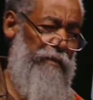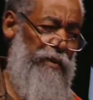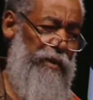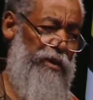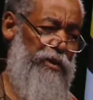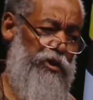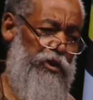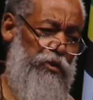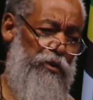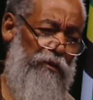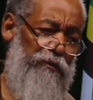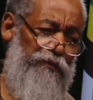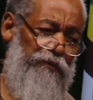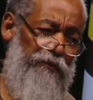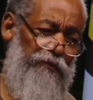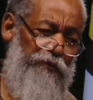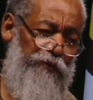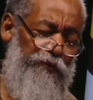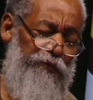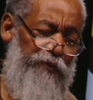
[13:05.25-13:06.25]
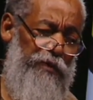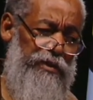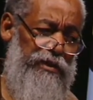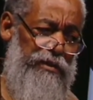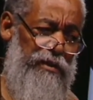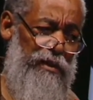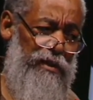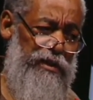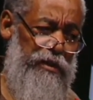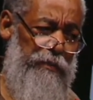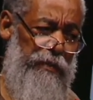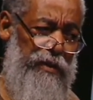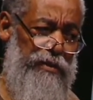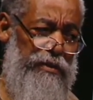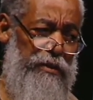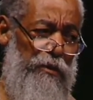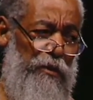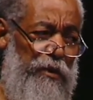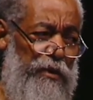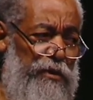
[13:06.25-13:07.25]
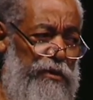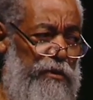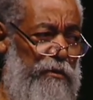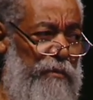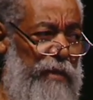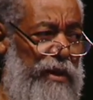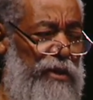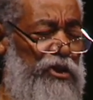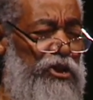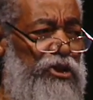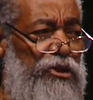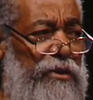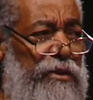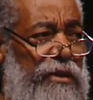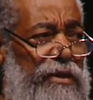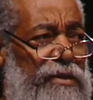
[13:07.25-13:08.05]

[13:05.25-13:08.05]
issue of fiscal space I wanted to mention